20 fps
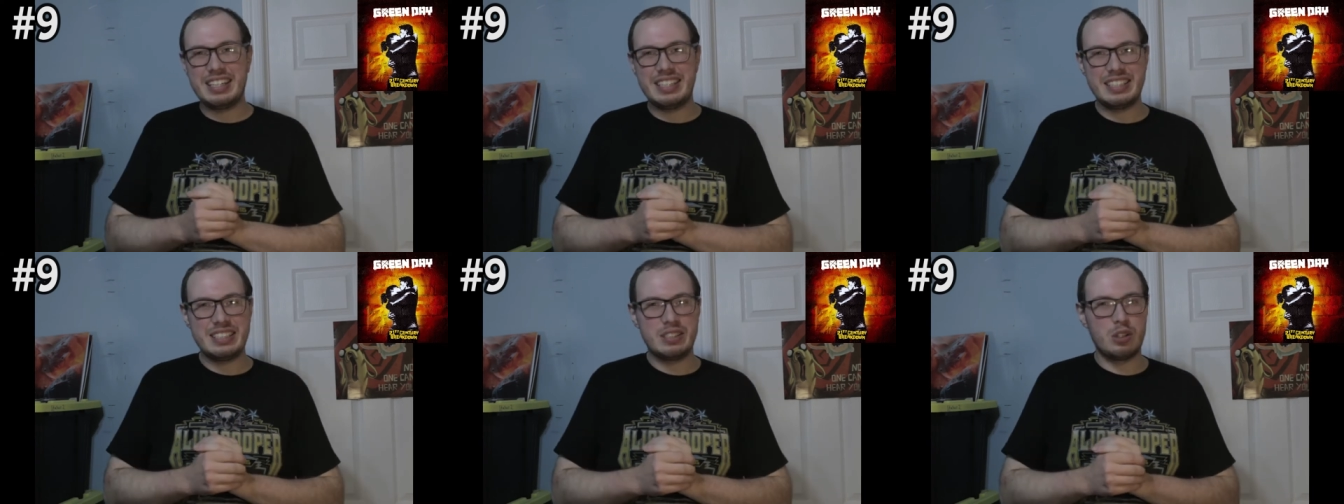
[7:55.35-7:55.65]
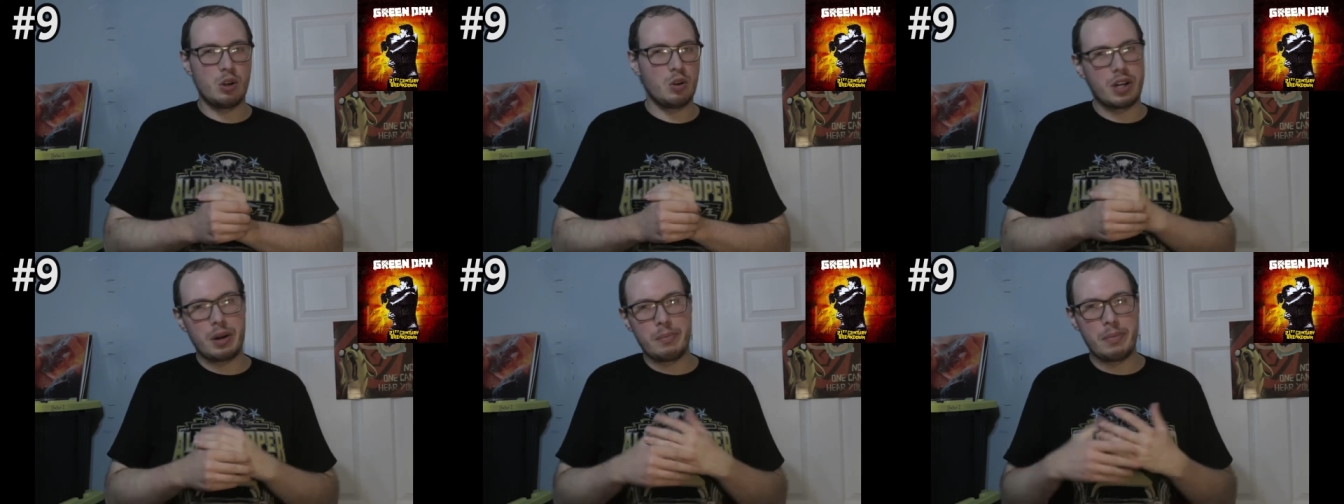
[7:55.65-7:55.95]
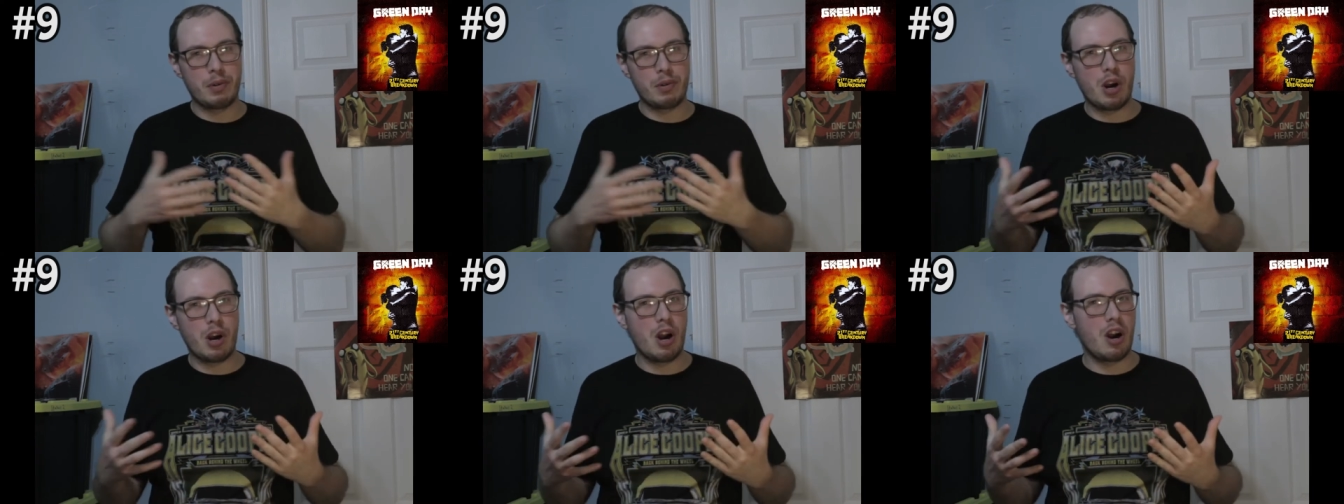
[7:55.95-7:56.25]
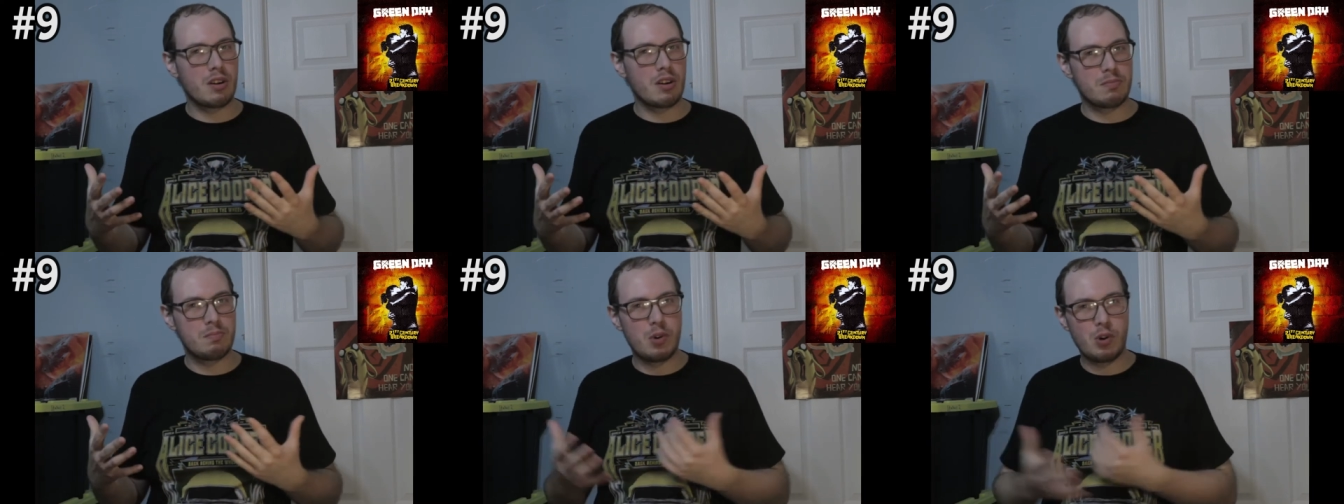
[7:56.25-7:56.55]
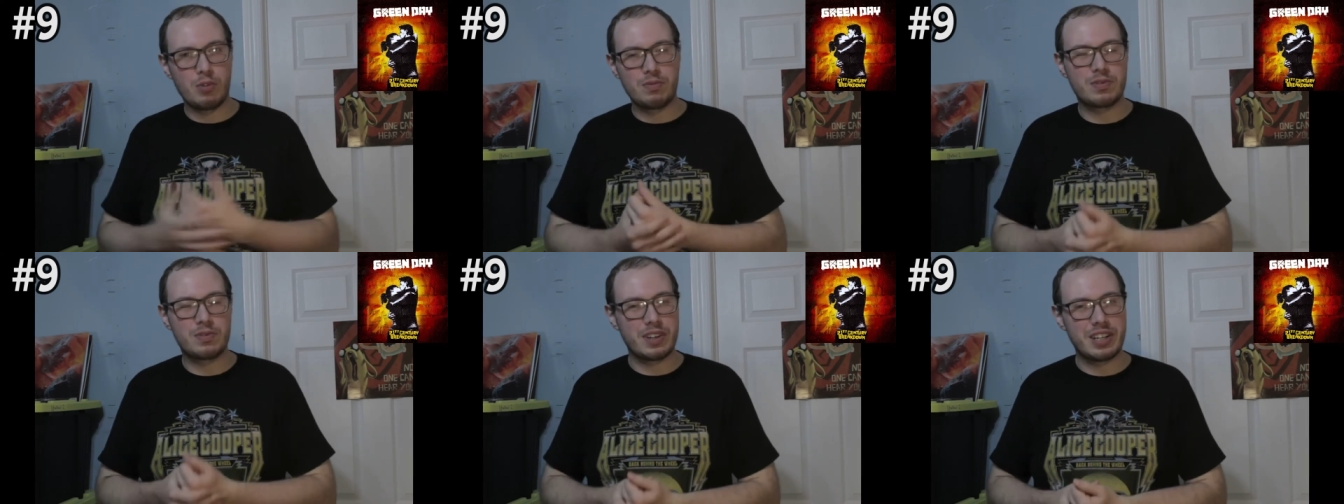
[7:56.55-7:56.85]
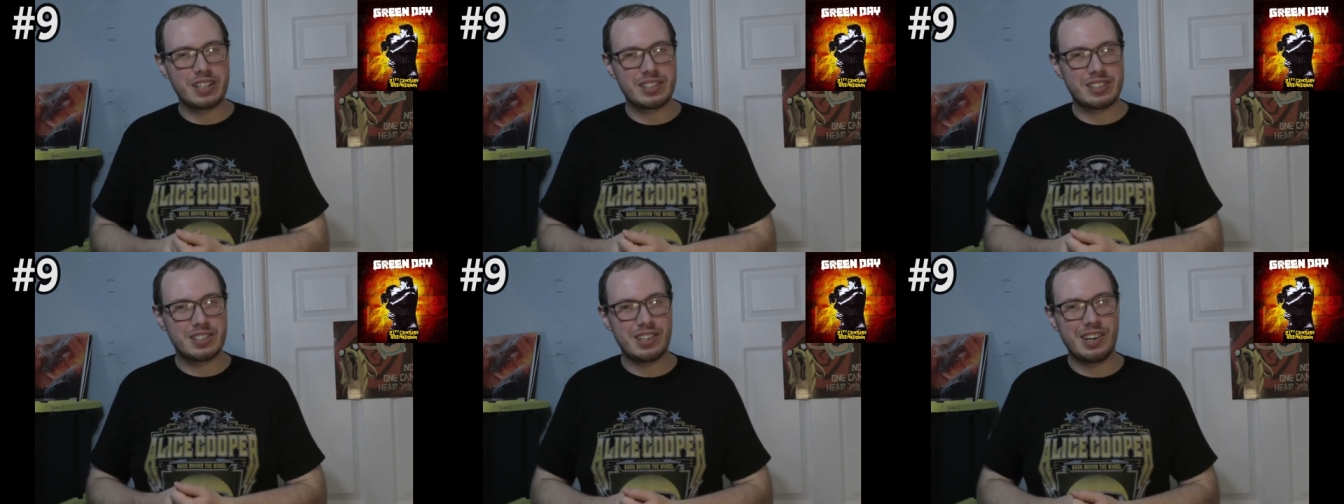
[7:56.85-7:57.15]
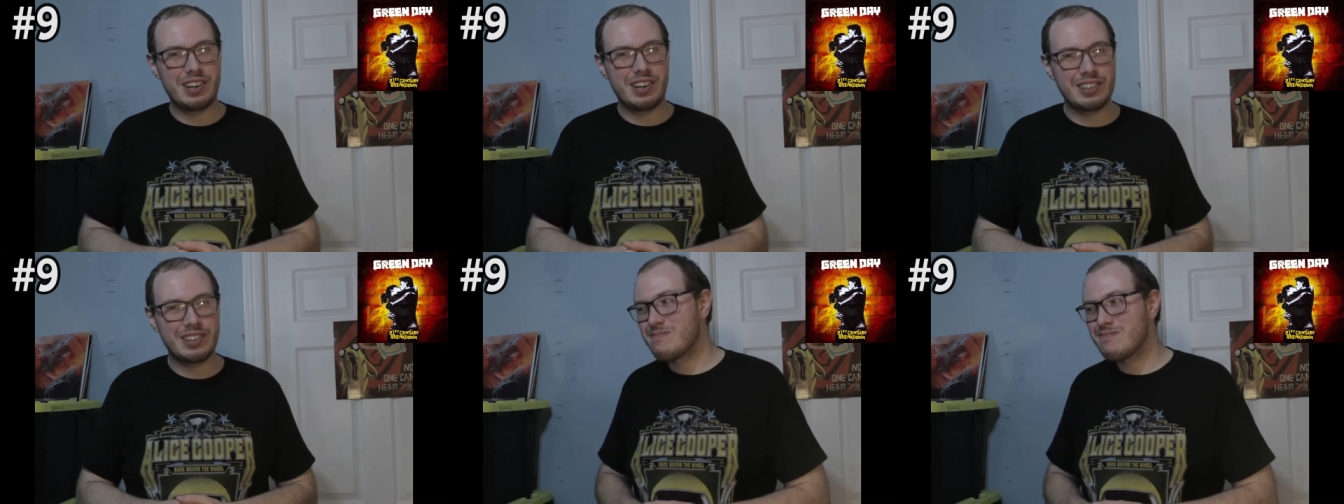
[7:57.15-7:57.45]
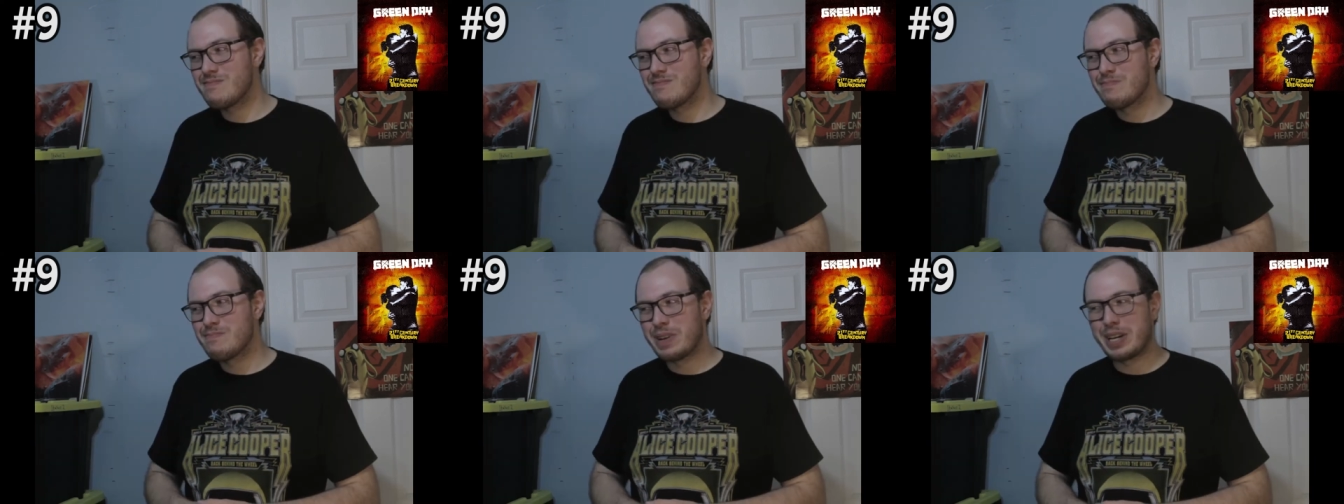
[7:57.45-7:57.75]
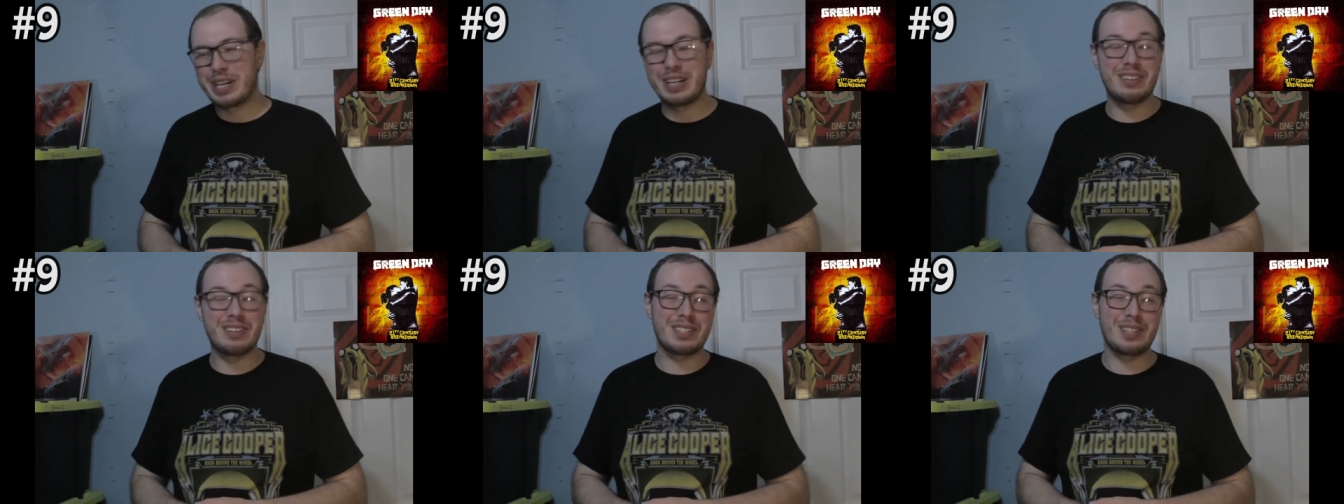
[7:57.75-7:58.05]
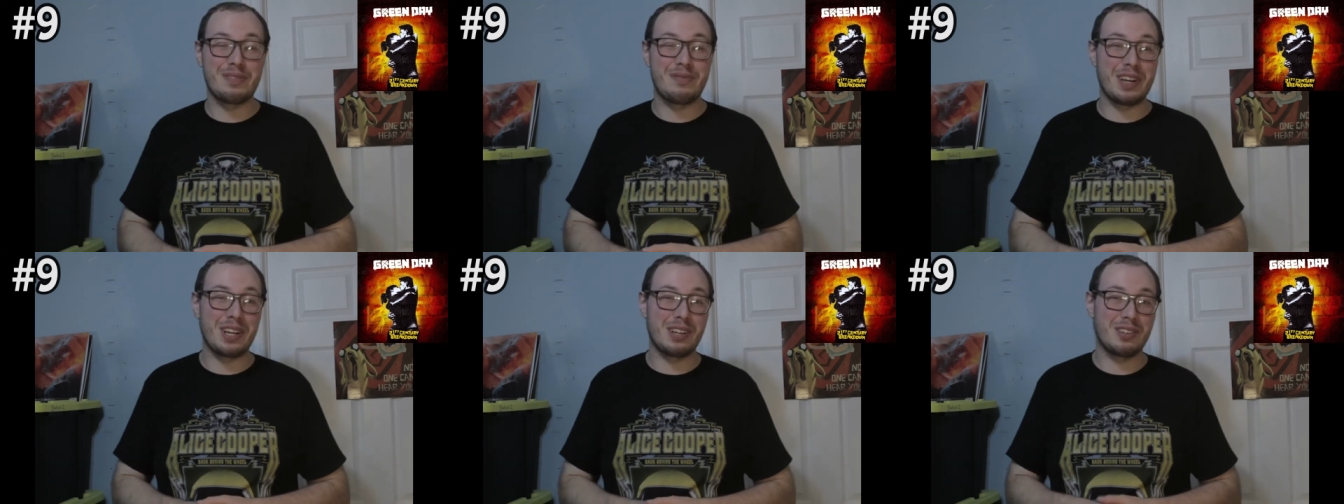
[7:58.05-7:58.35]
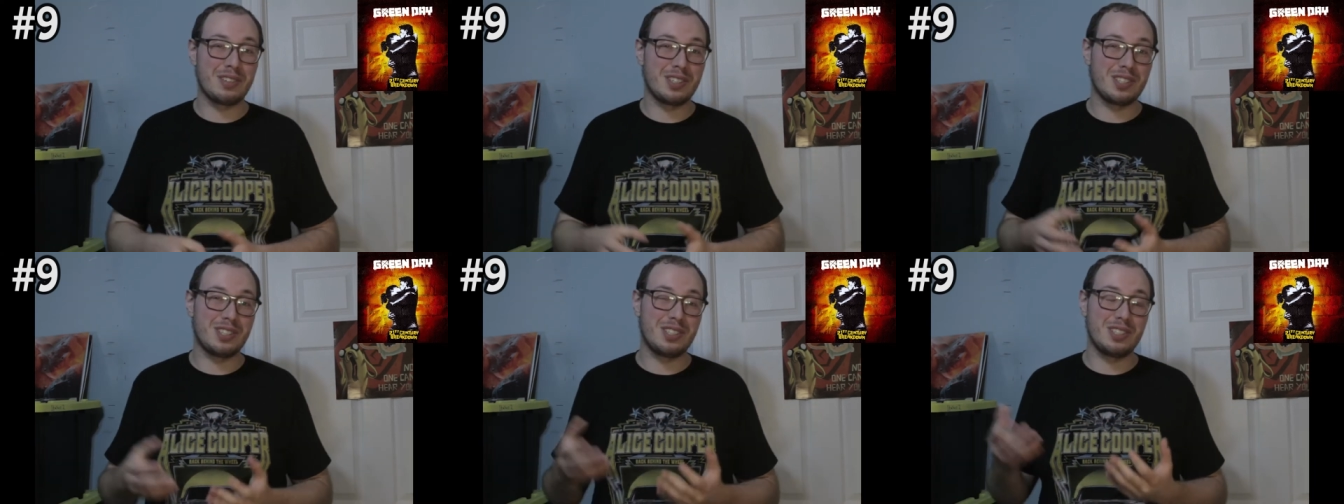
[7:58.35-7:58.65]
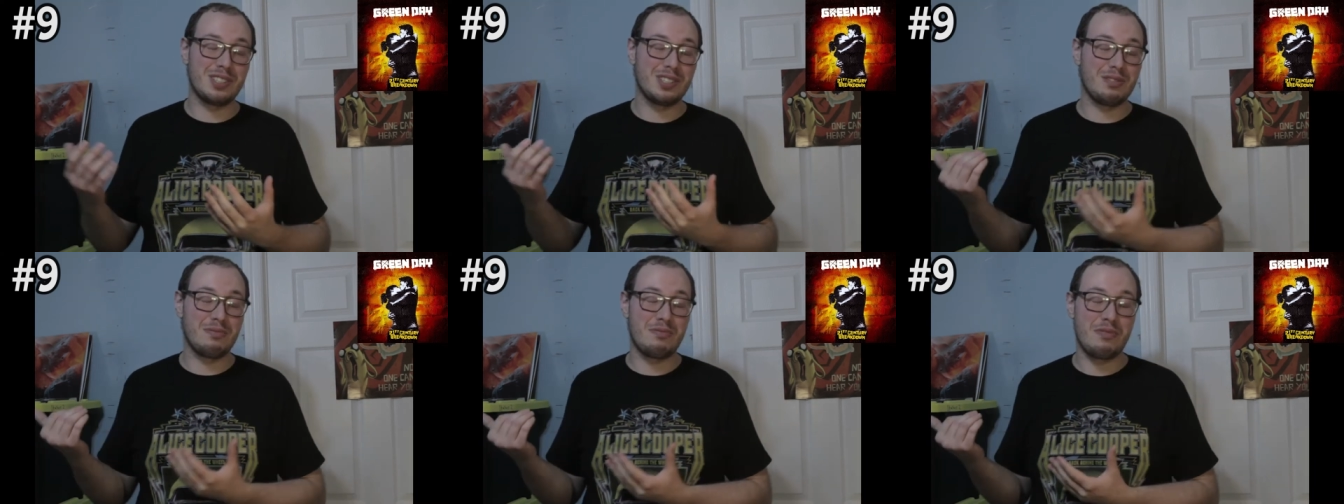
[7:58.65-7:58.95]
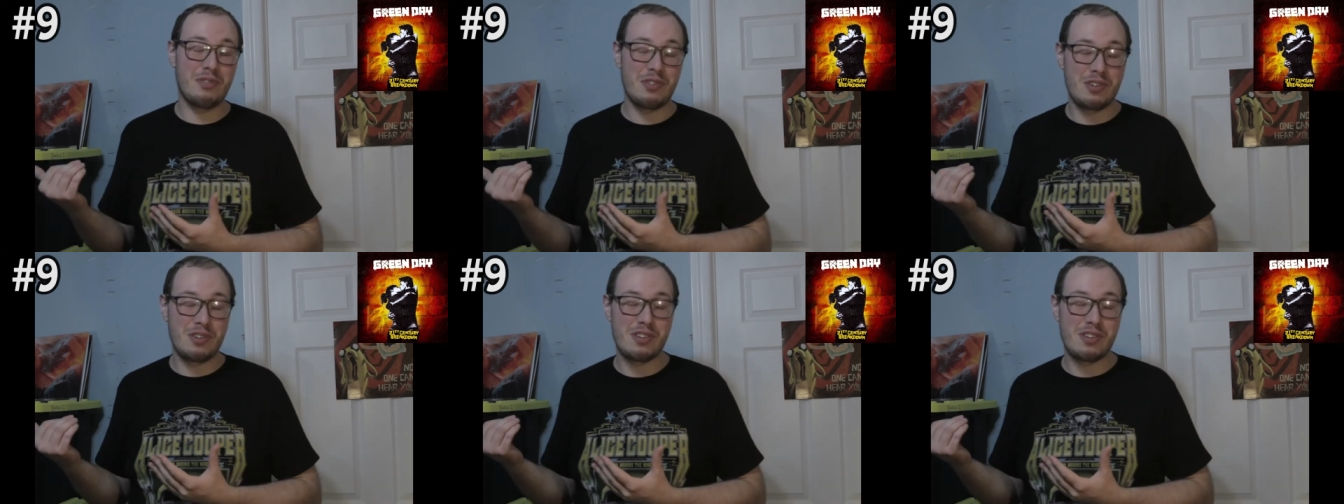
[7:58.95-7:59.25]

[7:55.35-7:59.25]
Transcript: Don't get me wrong, both great songs. But here's the thing: Christian's Infer-